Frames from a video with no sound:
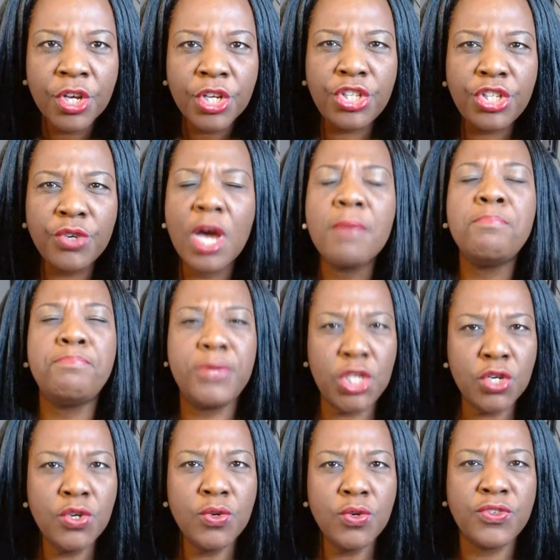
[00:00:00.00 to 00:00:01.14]
to
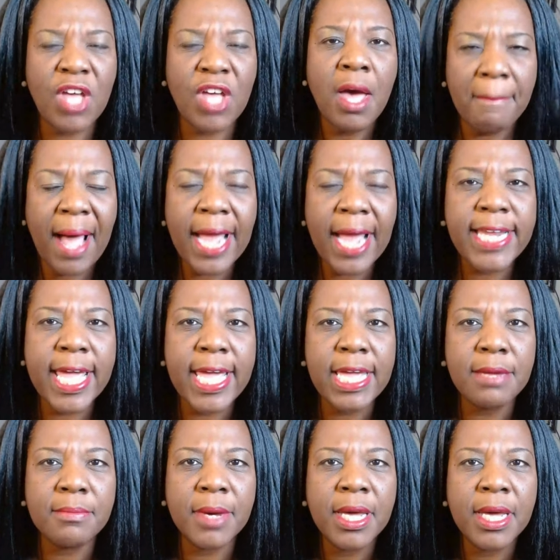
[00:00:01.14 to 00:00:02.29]
abuse my
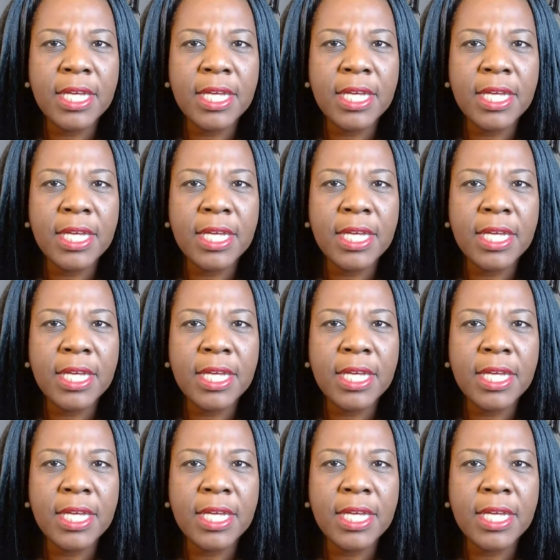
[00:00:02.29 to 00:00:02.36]
name,